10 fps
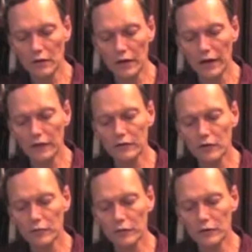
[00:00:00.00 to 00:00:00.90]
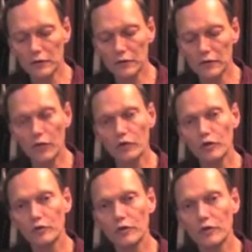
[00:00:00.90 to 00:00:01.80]
I had something that some other
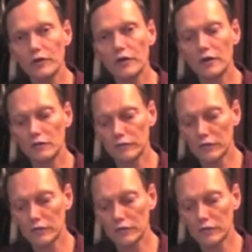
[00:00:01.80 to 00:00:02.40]
people don't have.